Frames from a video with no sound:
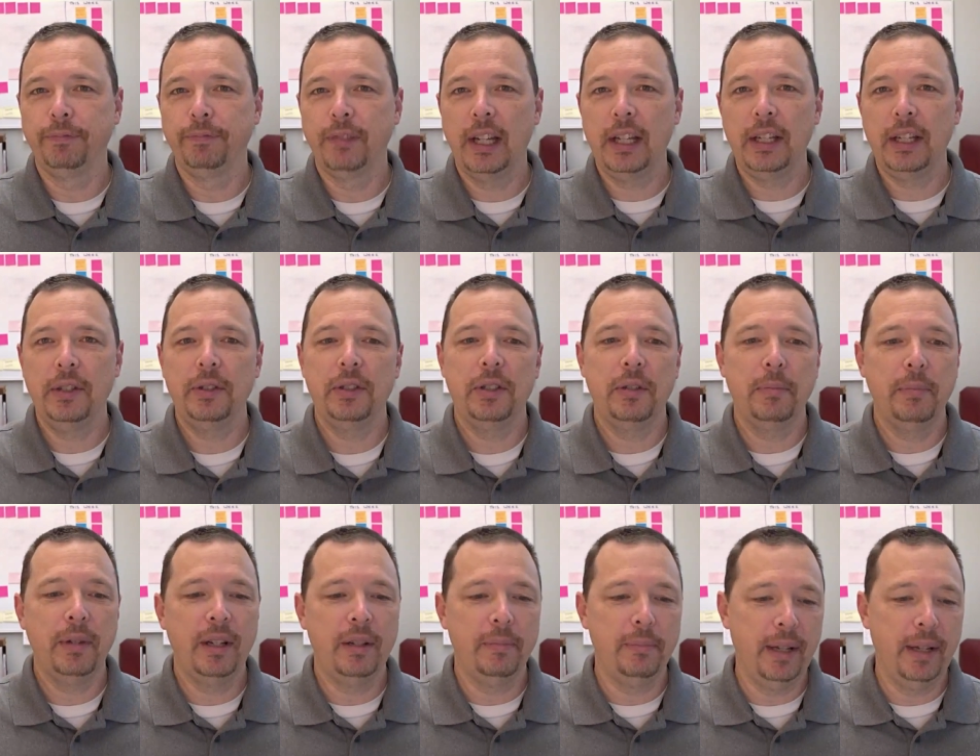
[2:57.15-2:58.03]
That used to
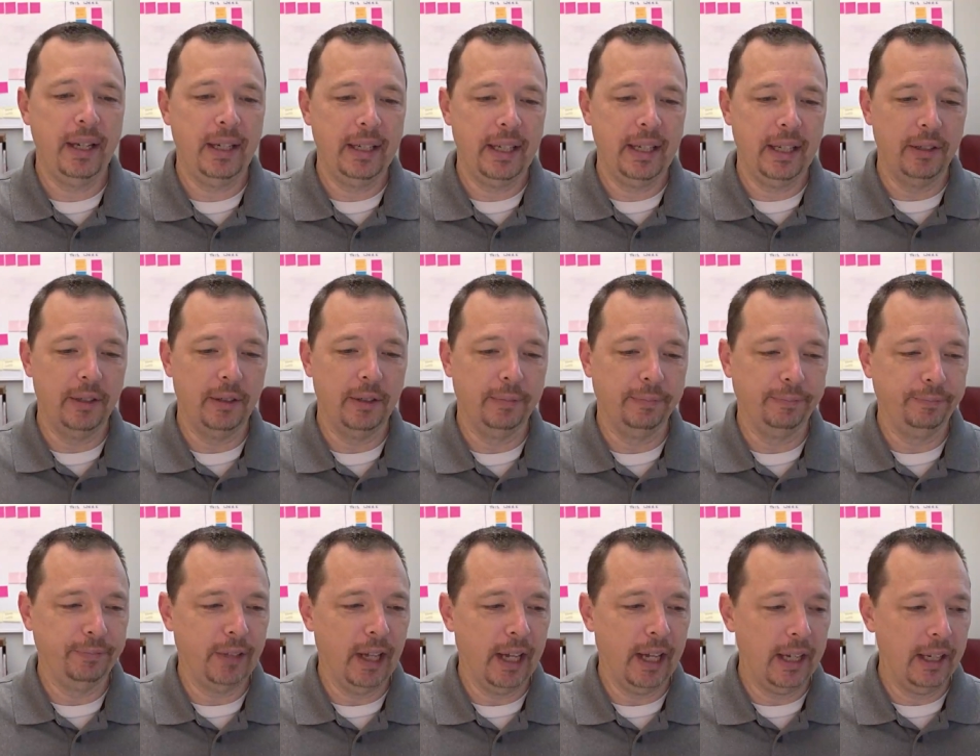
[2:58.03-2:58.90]
be a big deal.
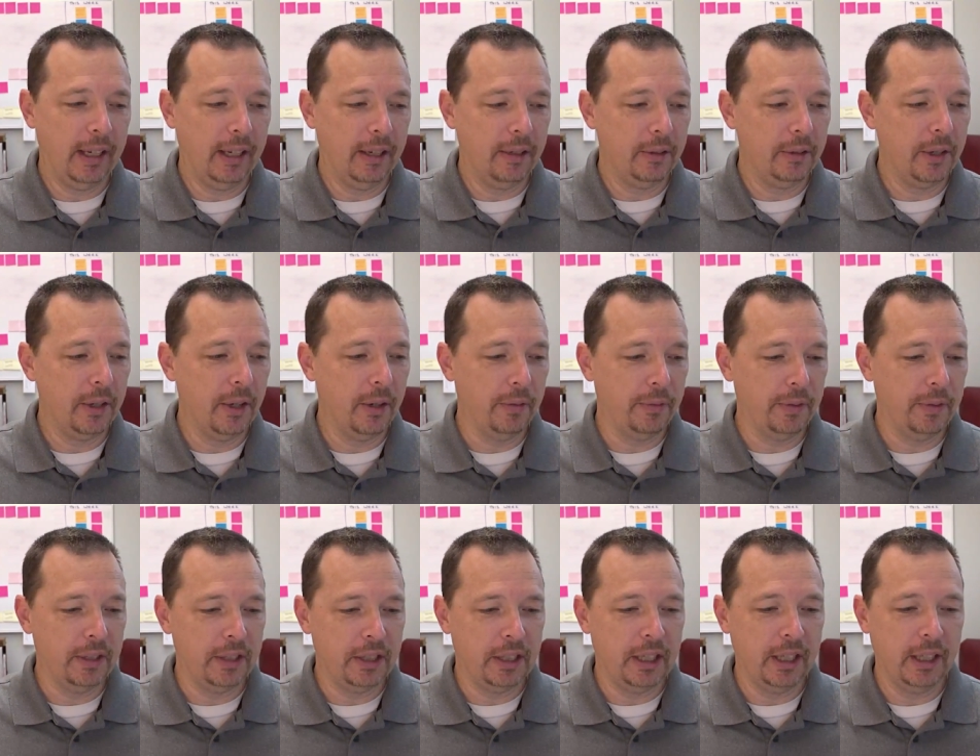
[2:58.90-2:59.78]
I don't know if
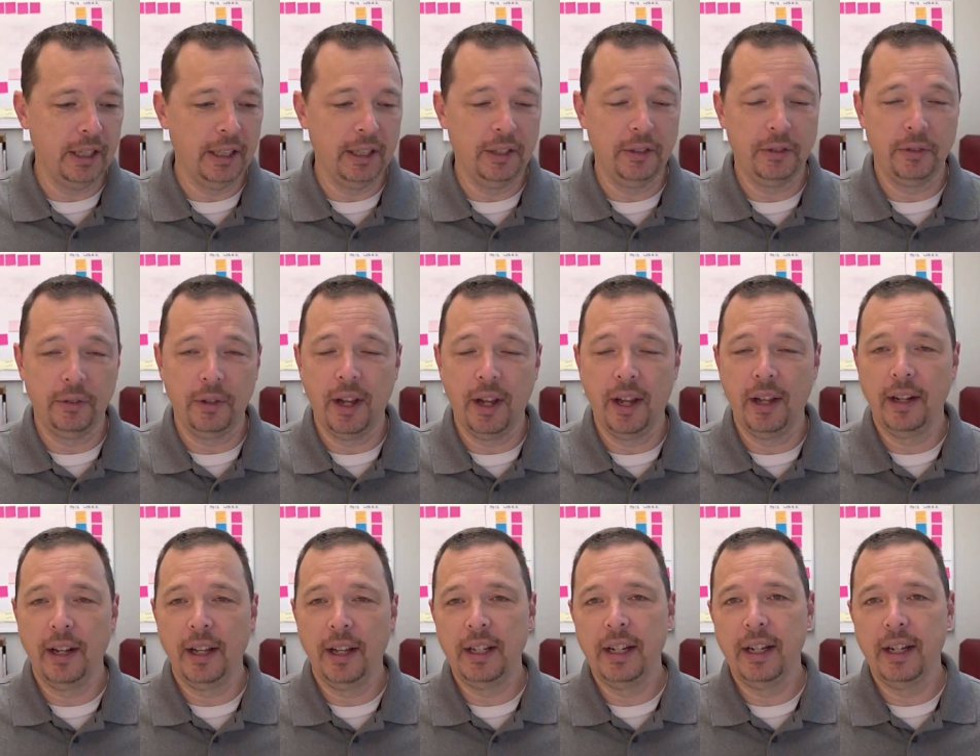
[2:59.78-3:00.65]
it still is or
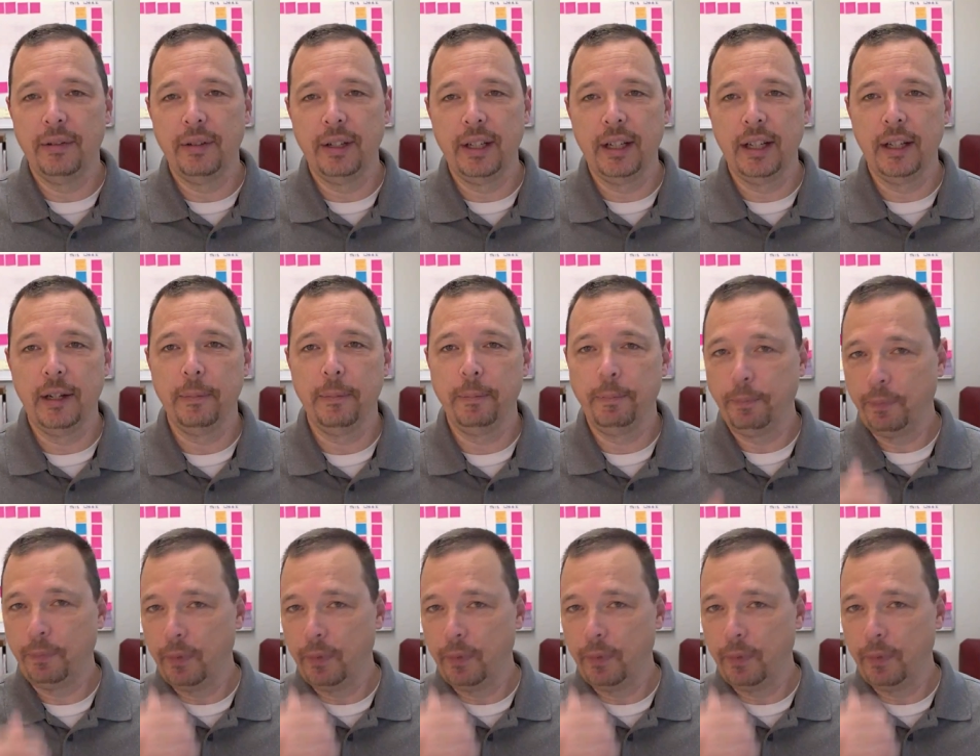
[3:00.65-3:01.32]
not. I never did it,